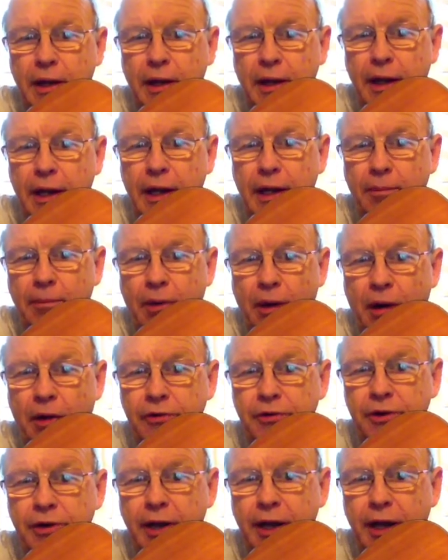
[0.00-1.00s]
And I'm
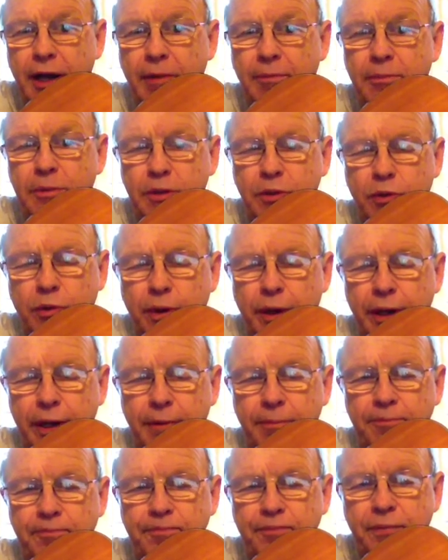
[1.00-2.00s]
alternating
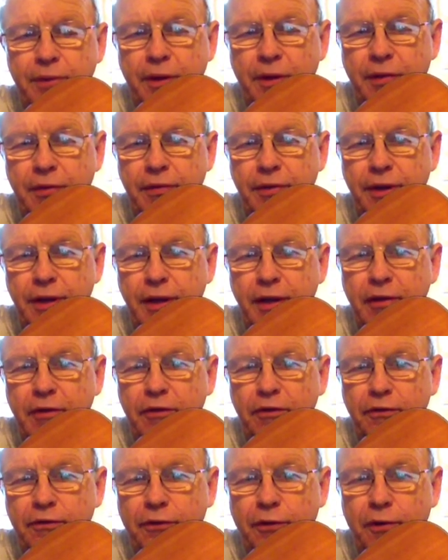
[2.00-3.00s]
between the
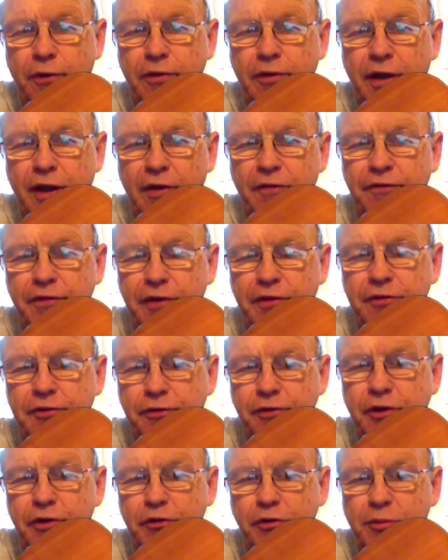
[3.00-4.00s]
4th and 5th
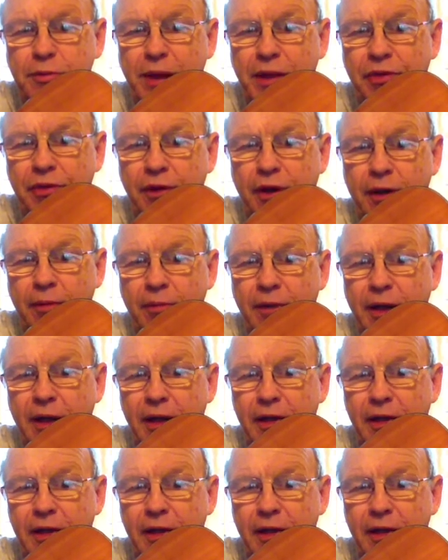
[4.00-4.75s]
strings with my thumb.